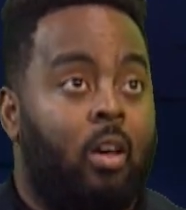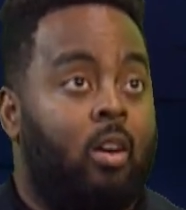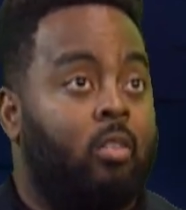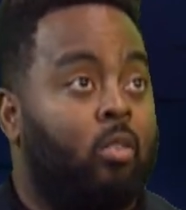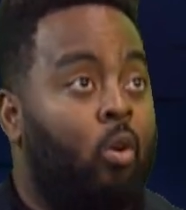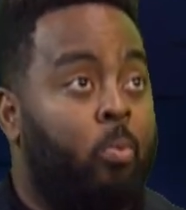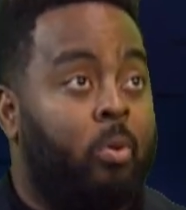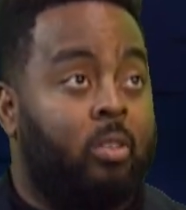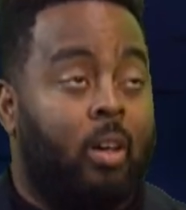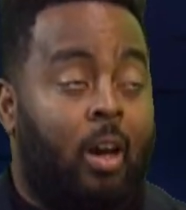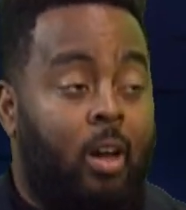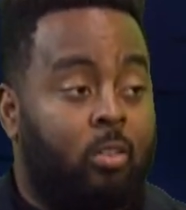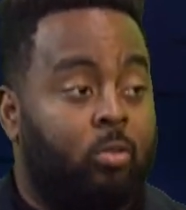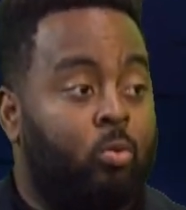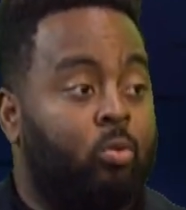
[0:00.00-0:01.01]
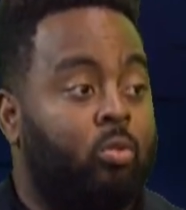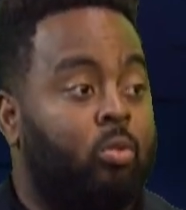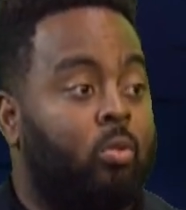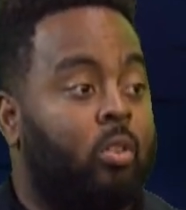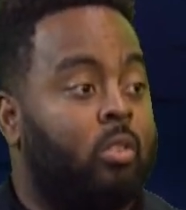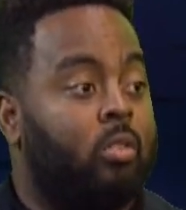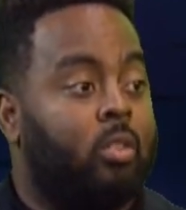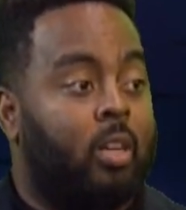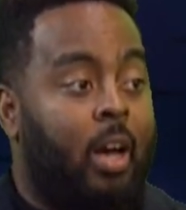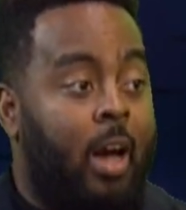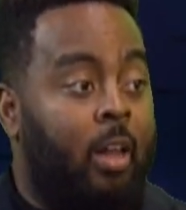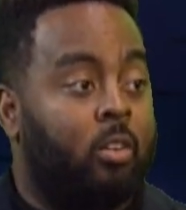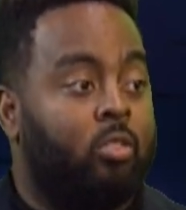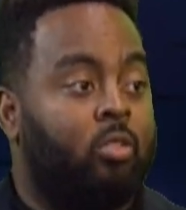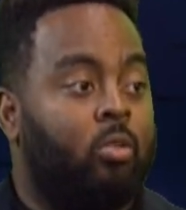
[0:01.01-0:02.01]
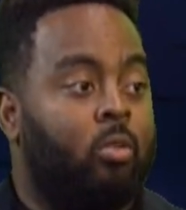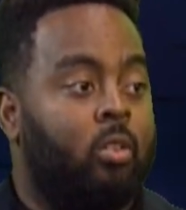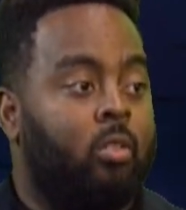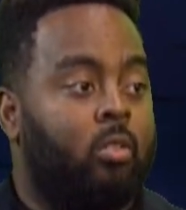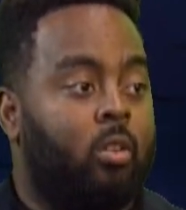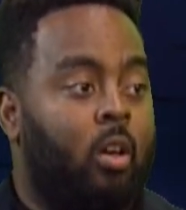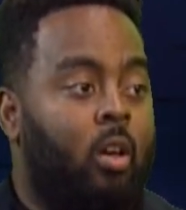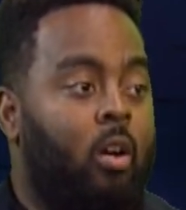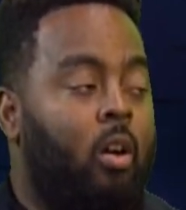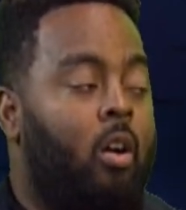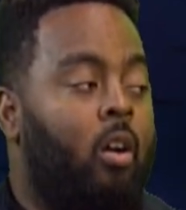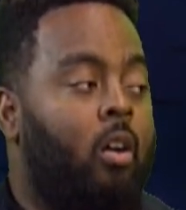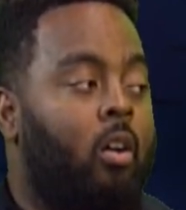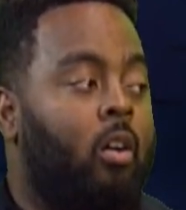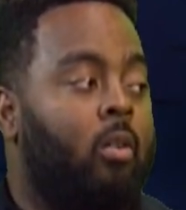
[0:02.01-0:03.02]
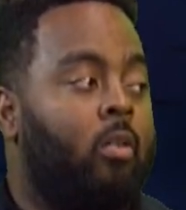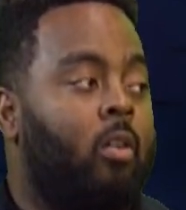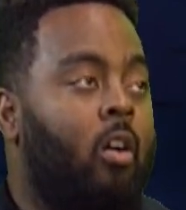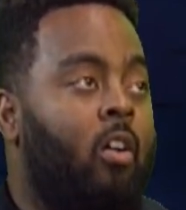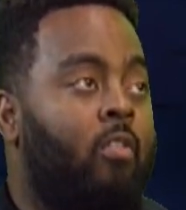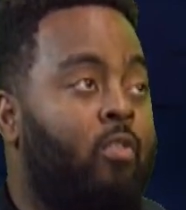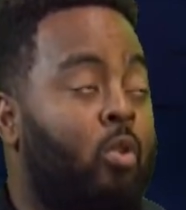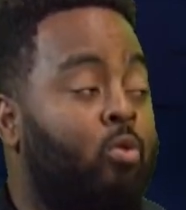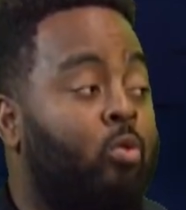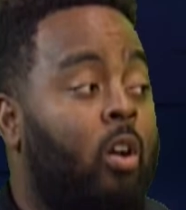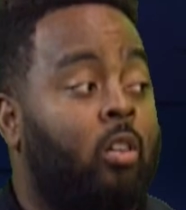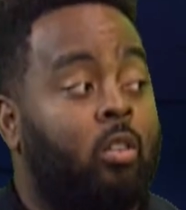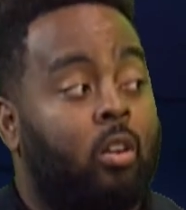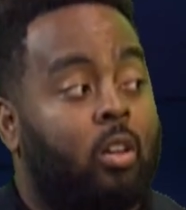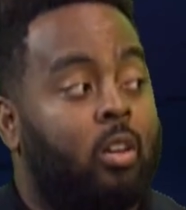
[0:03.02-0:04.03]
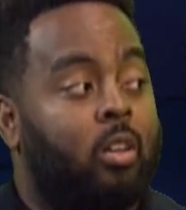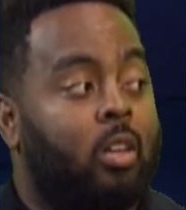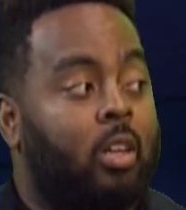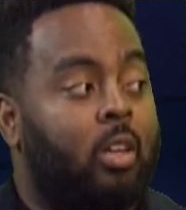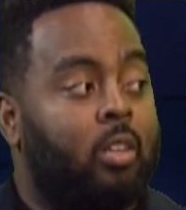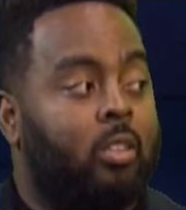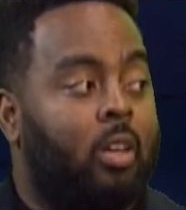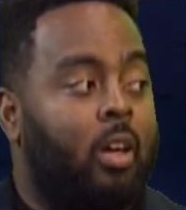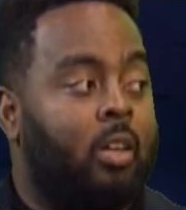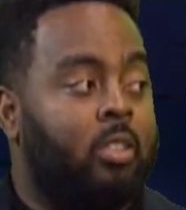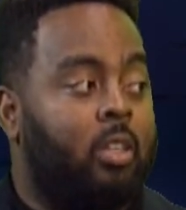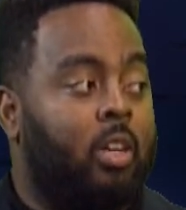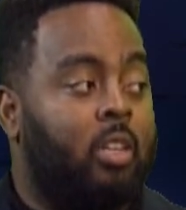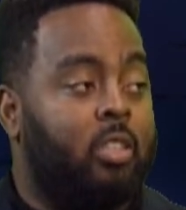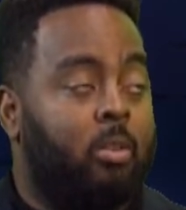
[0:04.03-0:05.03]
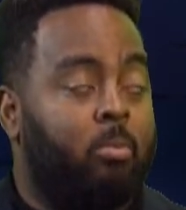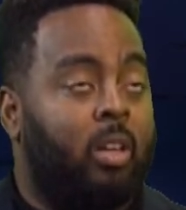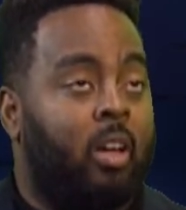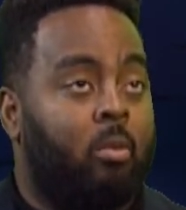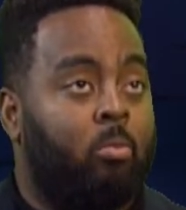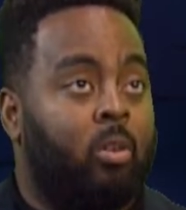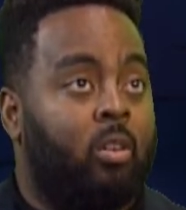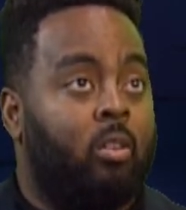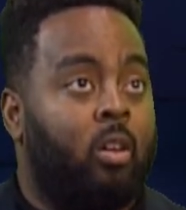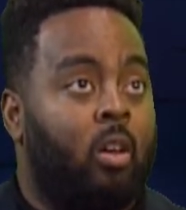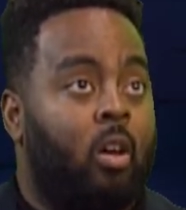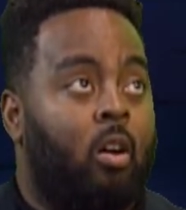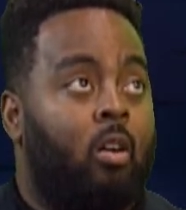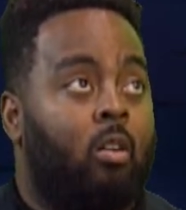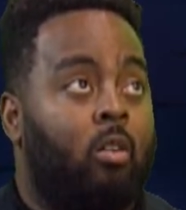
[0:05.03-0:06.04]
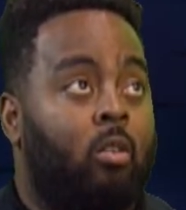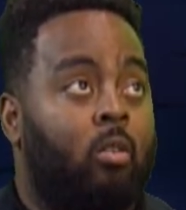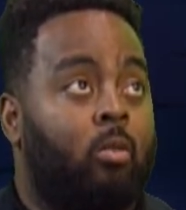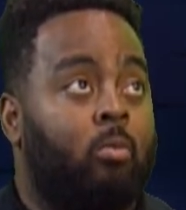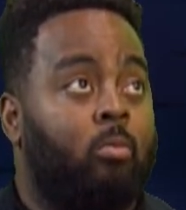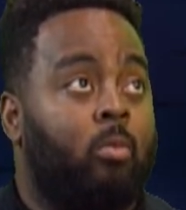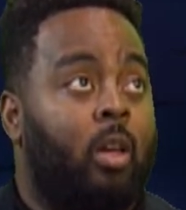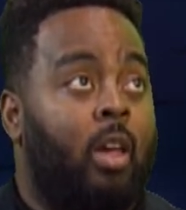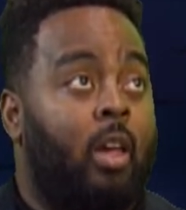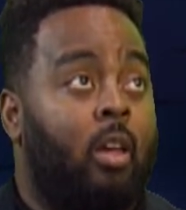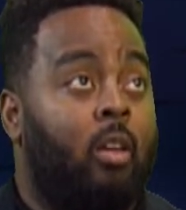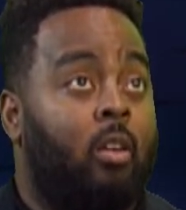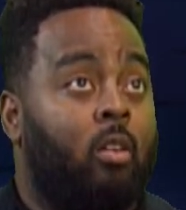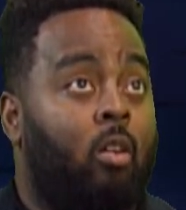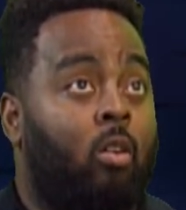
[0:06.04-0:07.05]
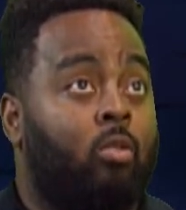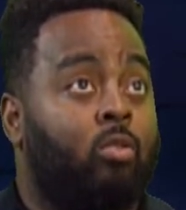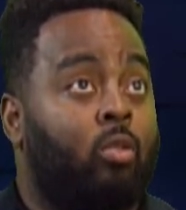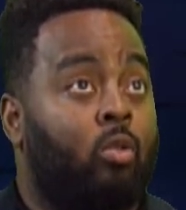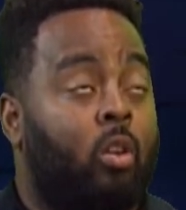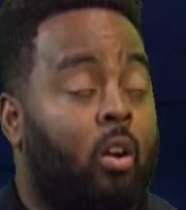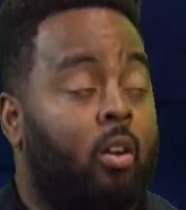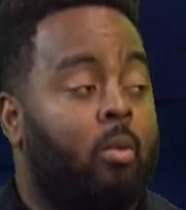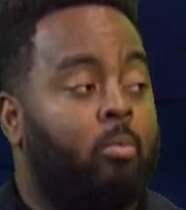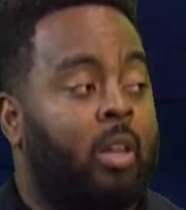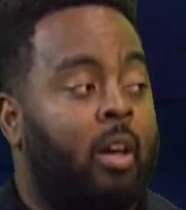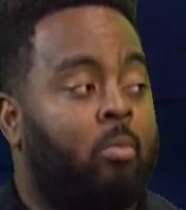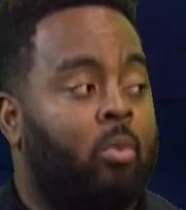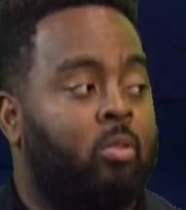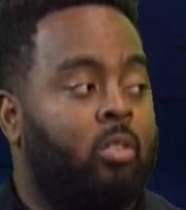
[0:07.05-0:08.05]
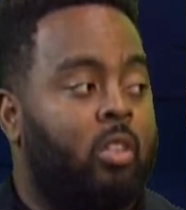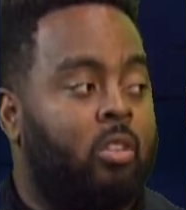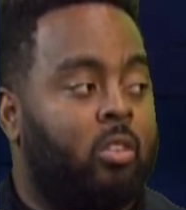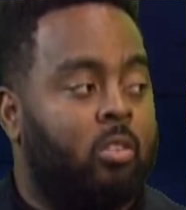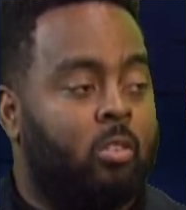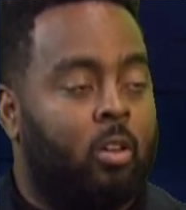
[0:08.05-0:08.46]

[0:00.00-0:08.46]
It is open to high school students, college students, folks who are looking to get into education, black men, and also current black male teachers.